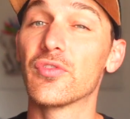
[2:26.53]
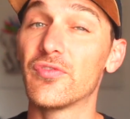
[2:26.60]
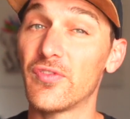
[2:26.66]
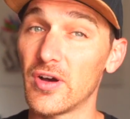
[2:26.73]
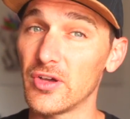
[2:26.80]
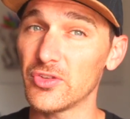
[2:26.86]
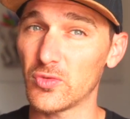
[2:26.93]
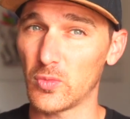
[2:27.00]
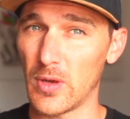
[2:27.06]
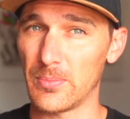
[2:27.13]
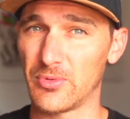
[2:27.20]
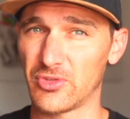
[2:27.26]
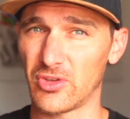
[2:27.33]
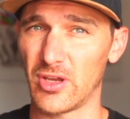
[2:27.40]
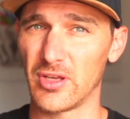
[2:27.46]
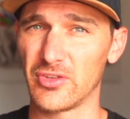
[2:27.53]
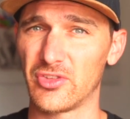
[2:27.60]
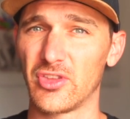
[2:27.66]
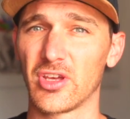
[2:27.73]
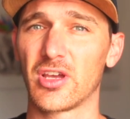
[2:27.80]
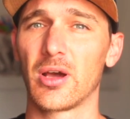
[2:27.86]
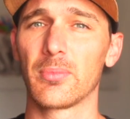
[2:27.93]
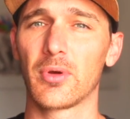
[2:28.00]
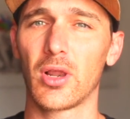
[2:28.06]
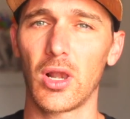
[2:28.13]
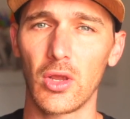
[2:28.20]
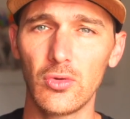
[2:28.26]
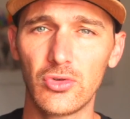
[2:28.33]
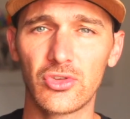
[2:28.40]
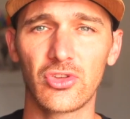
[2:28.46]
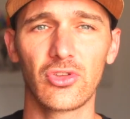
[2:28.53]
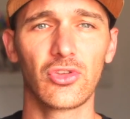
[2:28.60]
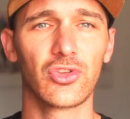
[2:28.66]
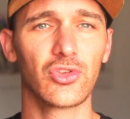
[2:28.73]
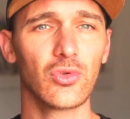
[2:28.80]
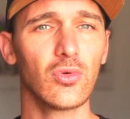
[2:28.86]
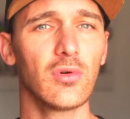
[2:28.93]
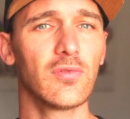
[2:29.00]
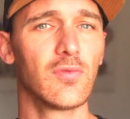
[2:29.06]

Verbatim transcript: advanced websites that come close to the sort